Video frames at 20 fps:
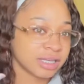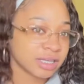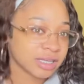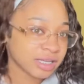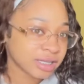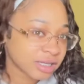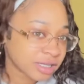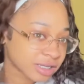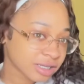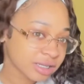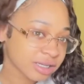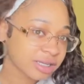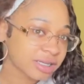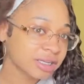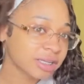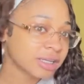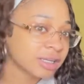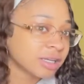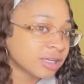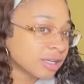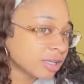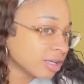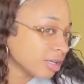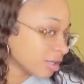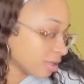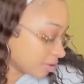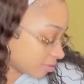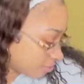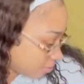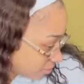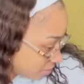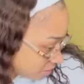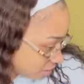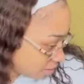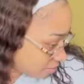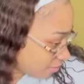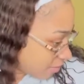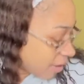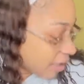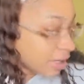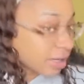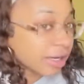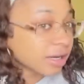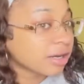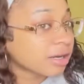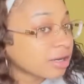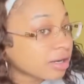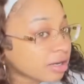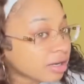and then put it in my hair.